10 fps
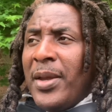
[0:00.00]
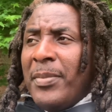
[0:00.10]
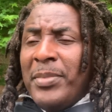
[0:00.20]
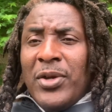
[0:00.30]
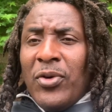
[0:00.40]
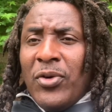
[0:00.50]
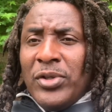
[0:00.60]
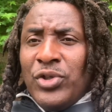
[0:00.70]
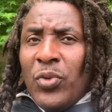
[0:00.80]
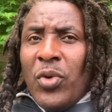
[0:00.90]
because
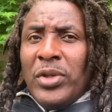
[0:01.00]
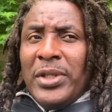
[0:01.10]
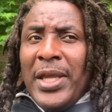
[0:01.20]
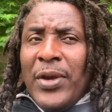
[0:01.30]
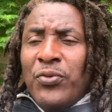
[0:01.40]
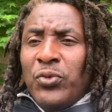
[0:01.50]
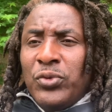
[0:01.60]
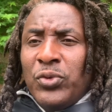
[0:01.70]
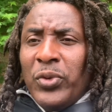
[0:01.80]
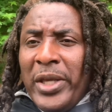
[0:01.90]
you want their root
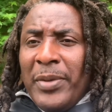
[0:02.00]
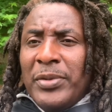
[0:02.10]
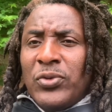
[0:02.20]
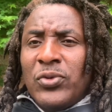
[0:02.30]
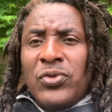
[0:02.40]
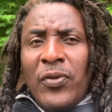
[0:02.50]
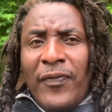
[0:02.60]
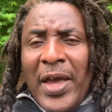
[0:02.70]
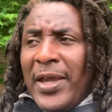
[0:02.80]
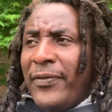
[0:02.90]
to be able to
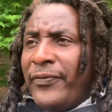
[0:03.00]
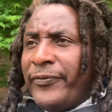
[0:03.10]
survive.